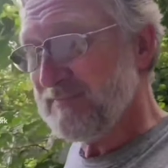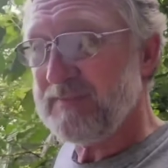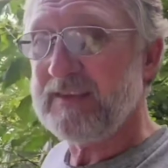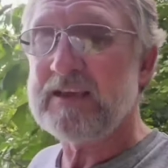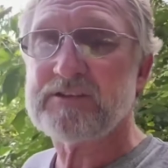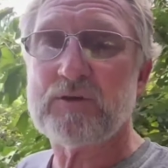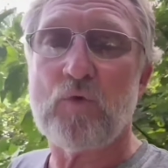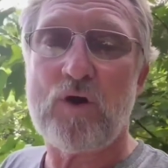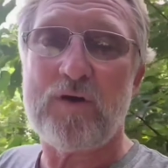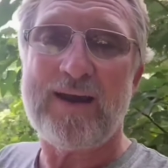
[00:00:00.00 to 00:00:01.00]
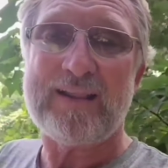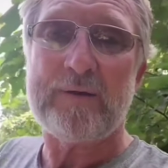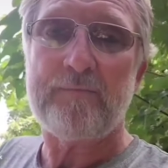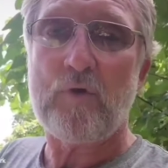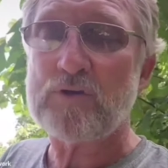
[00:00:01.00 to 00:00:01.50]
get somewhere in an
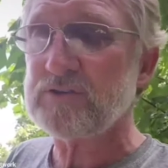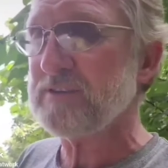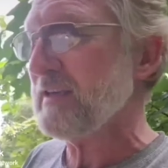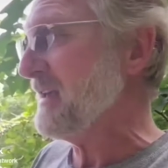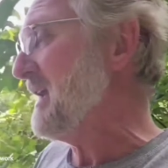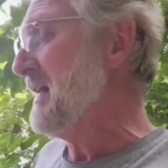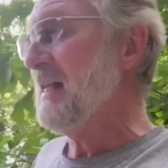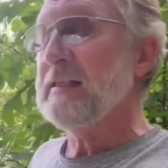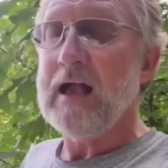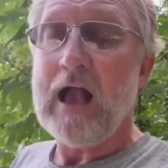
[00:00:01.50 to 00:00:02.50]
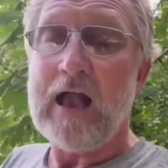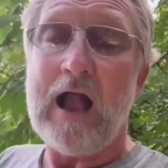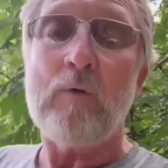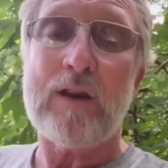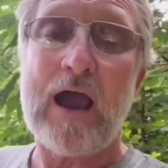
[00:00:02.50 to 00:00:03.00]
emergency, I
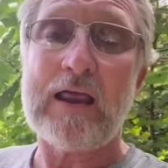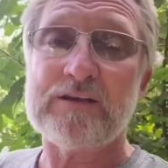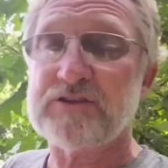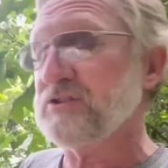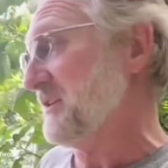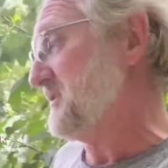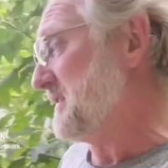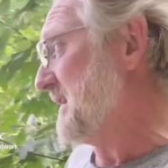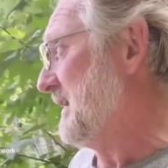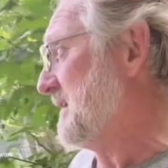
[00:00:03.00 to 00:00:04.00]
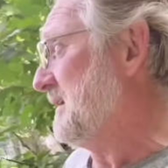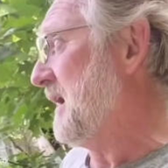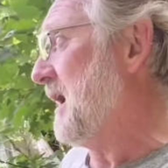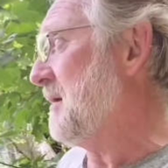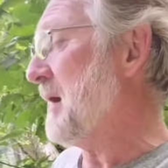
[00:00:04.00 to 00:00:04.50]
would highly suggest the thing.
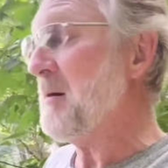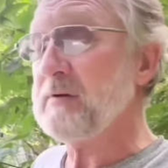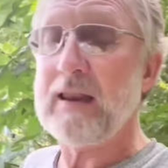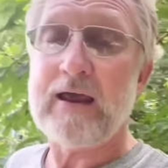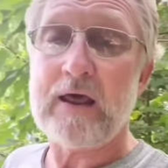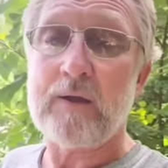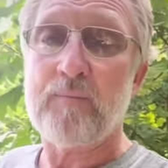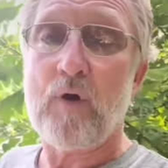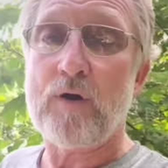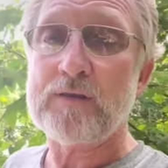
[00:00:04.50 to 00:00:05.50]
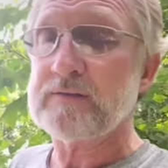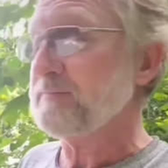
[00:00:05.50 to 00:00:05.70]
I'm glad I bought it.